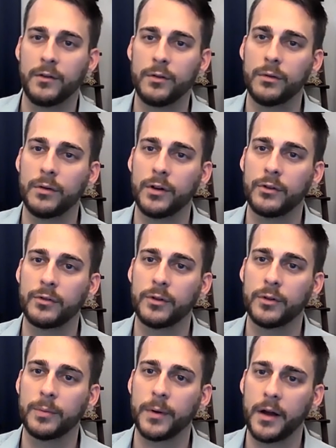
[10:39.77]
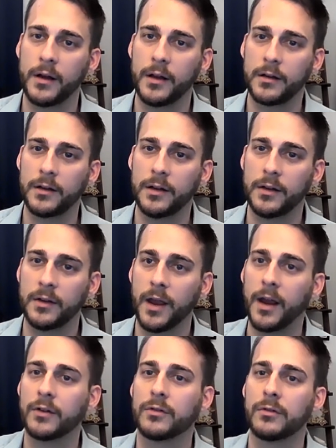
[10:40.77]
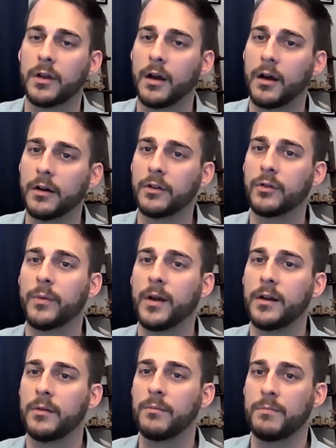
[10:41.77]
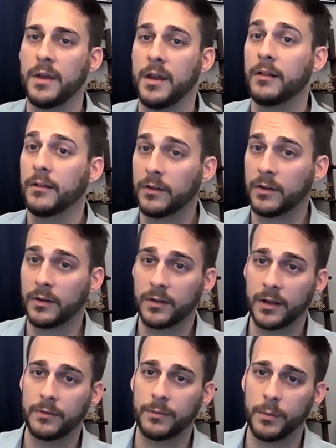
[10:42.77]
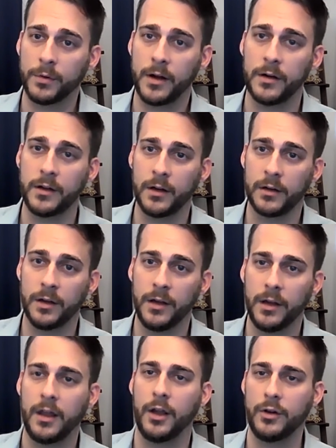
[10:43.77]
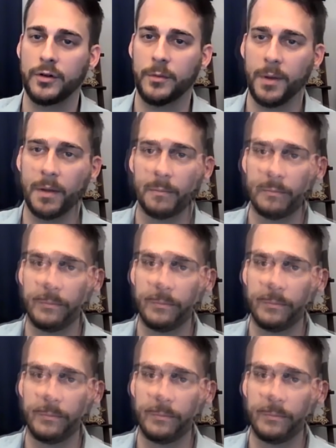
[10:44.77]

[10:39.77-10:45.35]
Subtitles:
to ensure the product is actually on its way to being the successful product it should be.